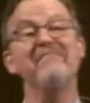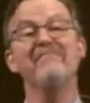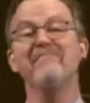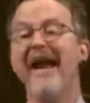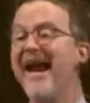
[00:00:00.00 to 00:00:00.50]

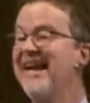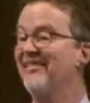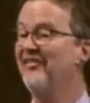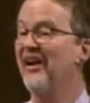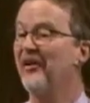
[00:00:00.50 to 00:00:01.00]

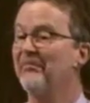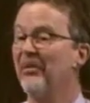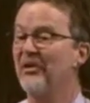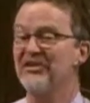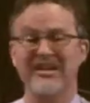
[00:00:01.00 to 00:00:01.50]
made their
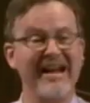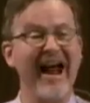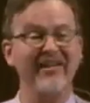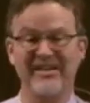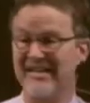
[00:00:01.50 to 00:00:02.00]

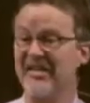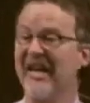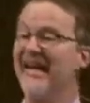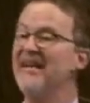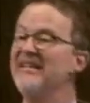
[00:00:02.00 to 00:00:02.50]
personalities.
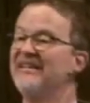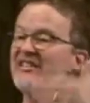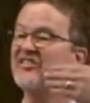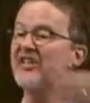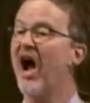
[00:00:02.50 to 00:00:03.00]
He
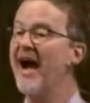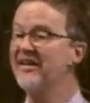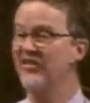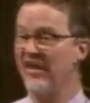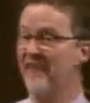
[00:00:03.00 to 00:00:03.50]

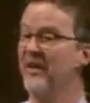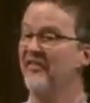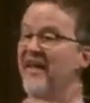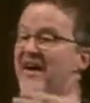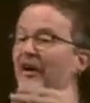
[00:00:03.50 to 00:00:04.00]
designed them.
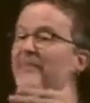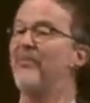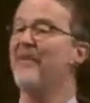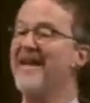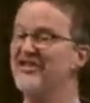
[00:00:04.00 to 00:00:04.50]
They are
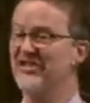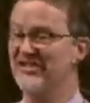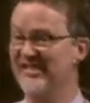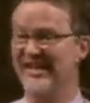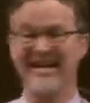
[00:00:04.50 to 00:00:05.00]

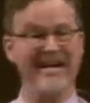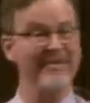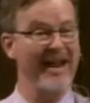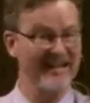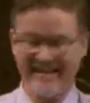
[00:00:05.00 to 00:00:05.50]
precious to him,
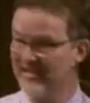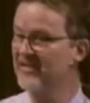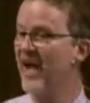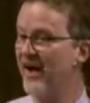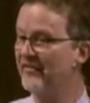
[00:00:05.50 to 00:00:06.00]
and he
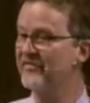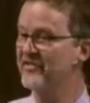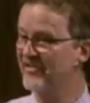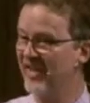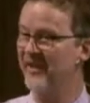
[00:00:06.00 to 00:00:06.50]

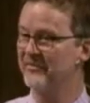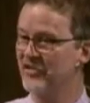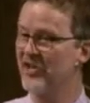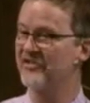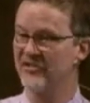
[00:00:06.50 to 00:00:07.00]
loves them
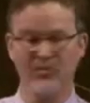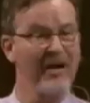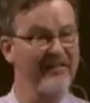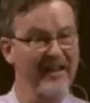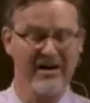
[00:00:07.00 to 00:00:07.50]
just the
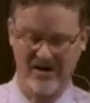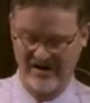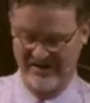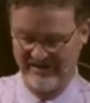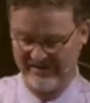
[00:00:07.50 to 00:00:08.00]
way they
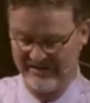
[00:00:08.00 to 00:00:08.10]
are.